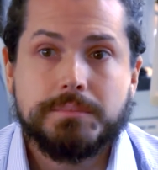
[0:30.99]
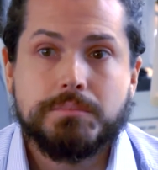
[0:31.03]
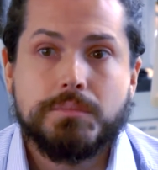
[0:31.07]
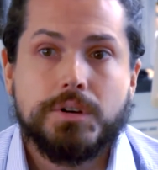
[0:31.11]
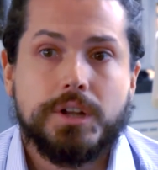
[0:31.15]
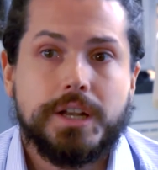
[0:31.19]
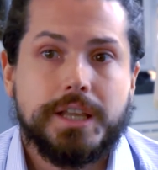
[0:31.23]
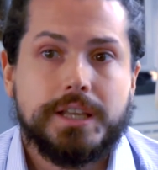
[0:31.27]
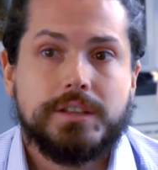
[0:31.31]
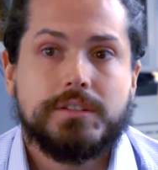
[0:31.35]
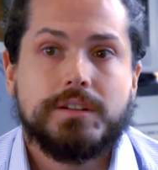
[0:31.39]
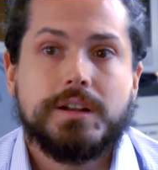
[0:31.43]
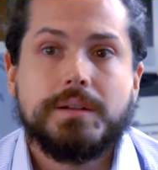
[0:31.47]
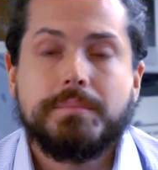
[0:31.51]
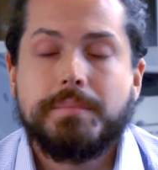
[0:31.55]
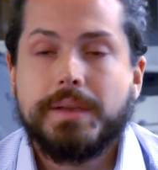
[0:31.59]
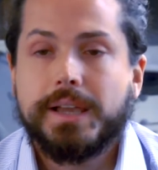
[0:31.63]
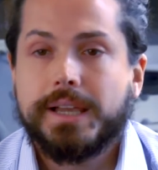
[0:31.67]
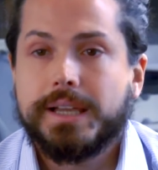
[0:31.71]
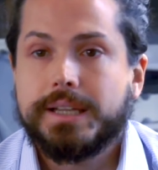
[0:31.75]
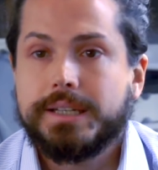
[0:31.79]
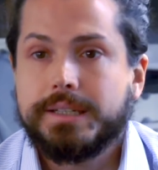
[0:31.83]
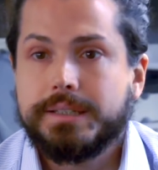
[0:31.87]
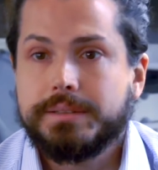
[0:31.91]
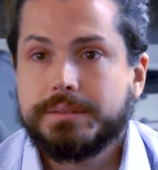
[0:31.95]
molecular
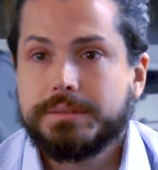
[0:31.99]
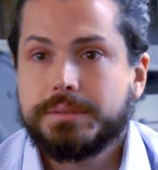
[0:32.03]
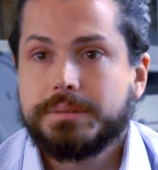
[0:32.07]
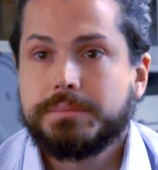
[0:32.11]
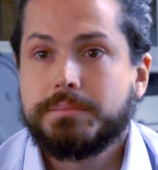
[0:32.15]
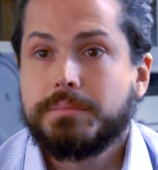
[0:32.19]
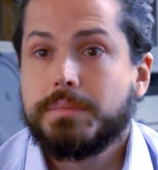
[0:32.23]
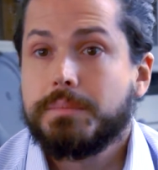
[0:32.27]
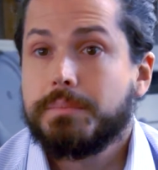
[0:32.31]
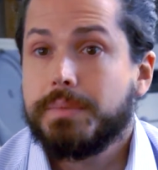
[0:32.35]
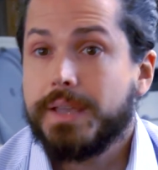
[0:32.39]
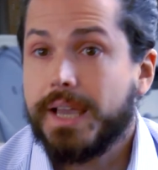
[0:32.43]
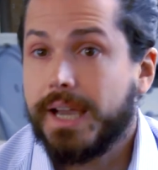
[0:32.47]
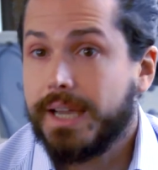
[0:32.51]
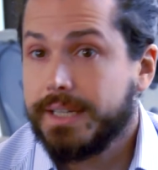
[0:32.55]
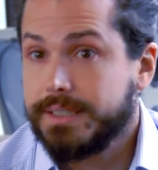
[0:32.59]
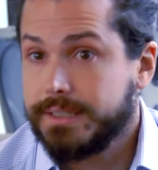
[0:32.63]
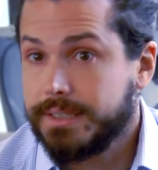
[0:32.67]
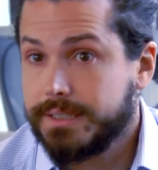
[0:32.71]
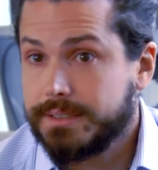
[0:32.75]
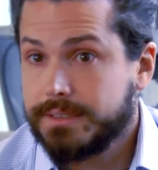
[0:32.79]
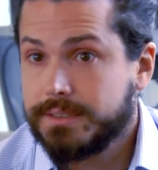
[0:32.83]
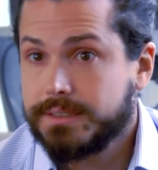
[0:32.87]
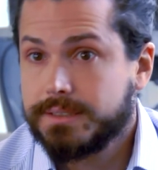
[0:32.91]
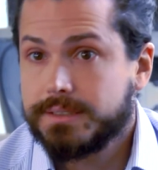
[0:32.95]
mechanisms behind
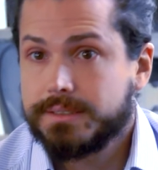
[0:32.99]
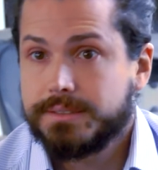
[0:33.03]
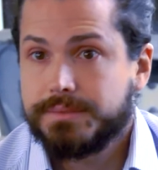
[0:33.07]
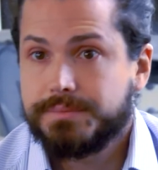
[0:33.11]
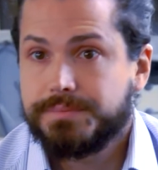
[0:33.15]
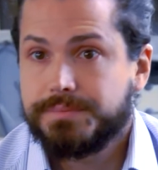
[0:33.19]
it.